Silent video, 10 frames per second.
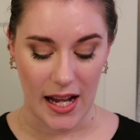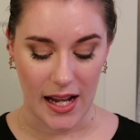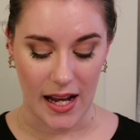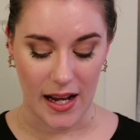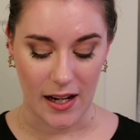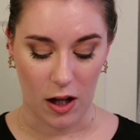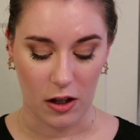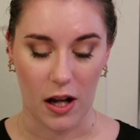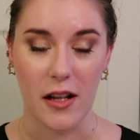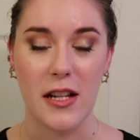and a
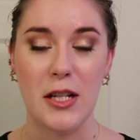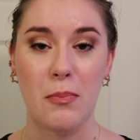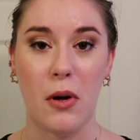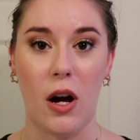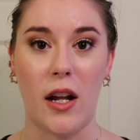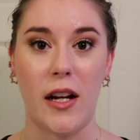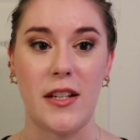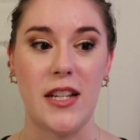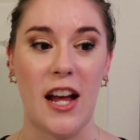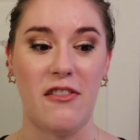lot of these
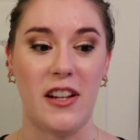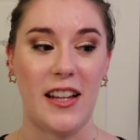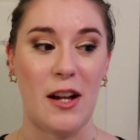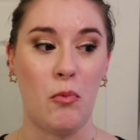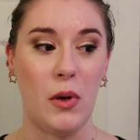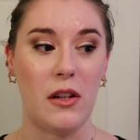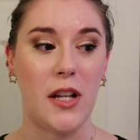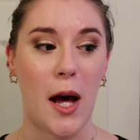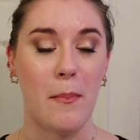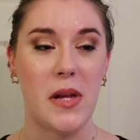products I feel like will
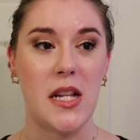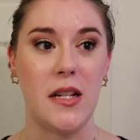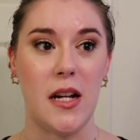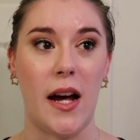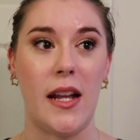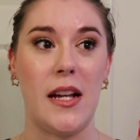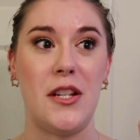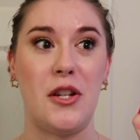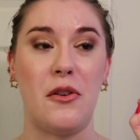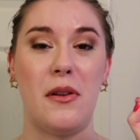not be done
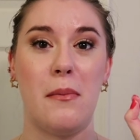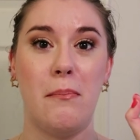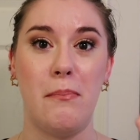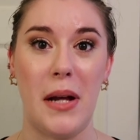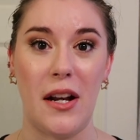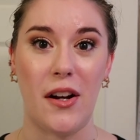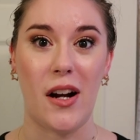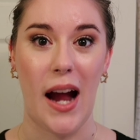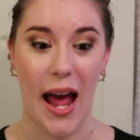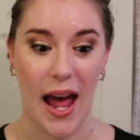until the
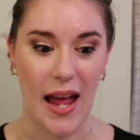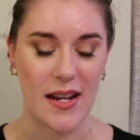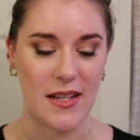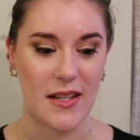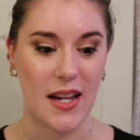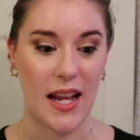bitter end.